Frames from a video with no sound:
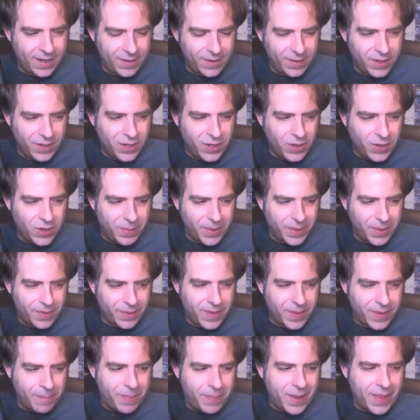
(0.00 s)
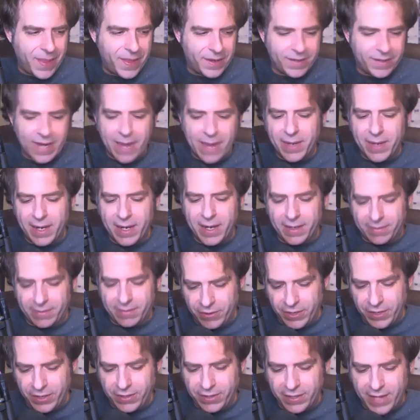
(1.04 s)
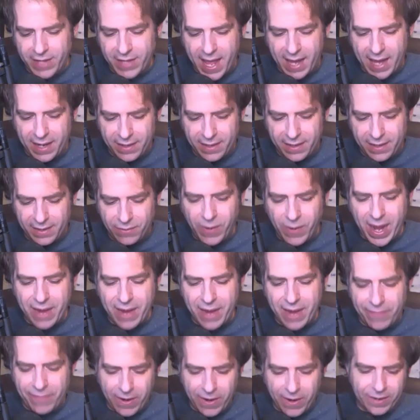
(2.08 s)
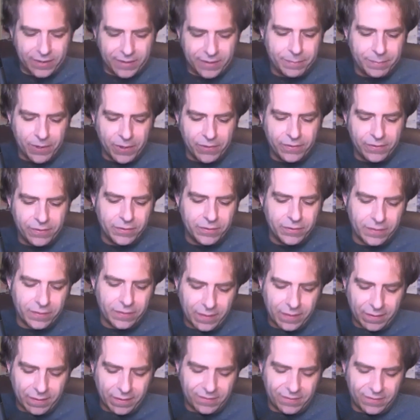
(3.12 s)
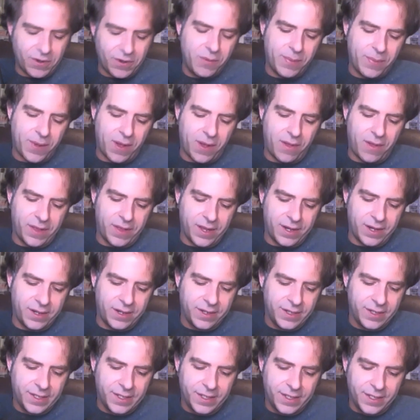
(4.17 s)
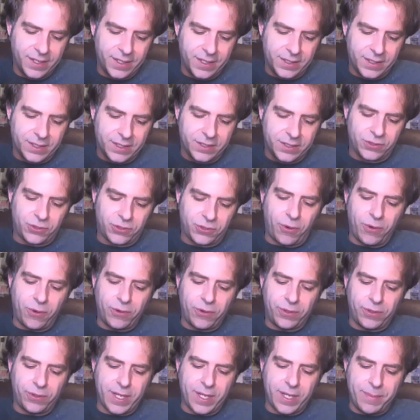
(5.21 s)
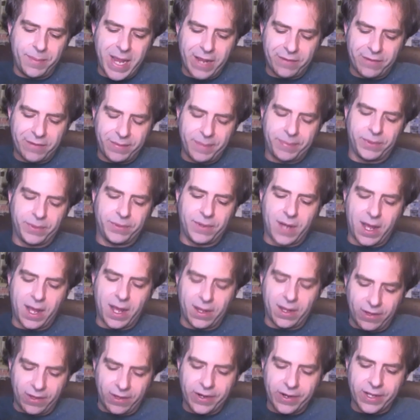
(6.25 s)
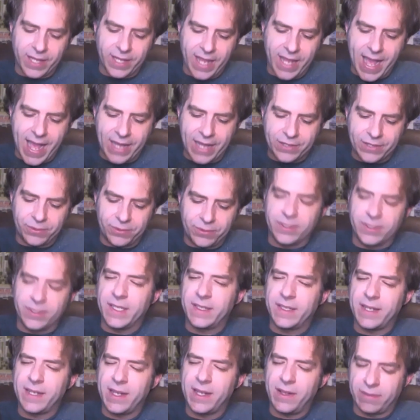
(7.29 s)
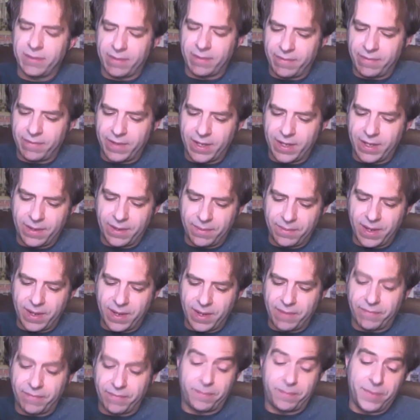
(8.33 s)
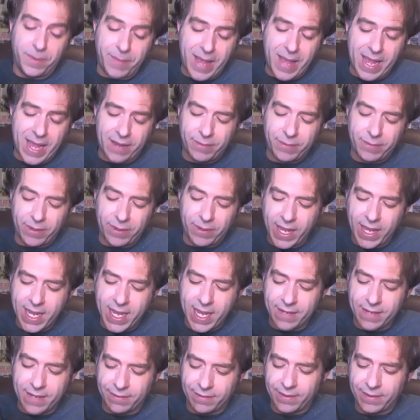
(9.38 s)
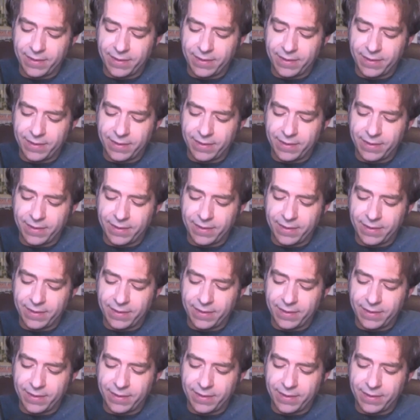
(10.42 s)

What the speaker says: but by the time that it turned into that Wayfair conspiracy, just a snowball that totally makes people not look at the actual details of the Maxwell case.